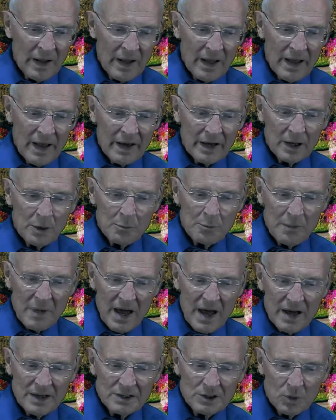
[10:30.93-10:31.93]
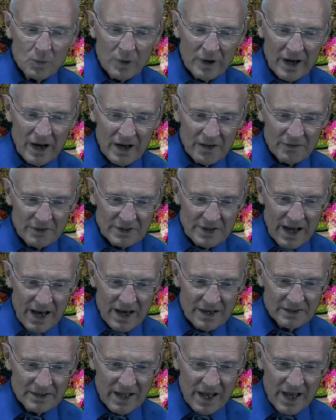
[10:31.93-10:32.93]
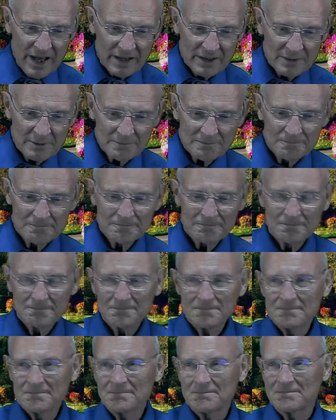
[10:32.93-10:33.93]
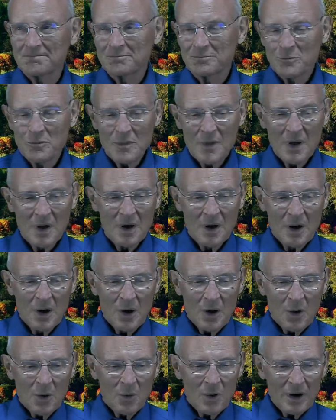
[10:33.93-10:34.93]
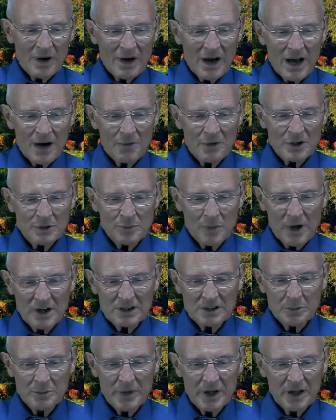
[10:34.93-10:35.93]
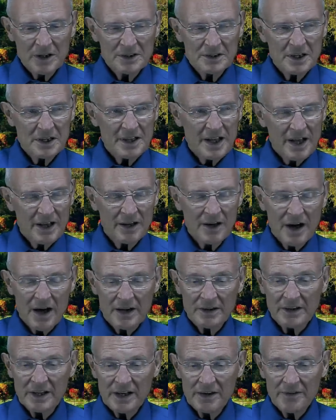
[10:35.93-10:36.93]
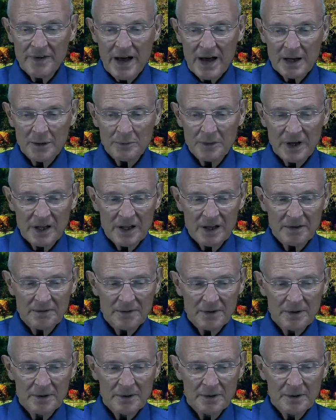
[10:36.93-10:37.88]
And imagine what kind of a diet they had. Hmm. Yeah. What kind of responsibilities did God give Adam and Eve?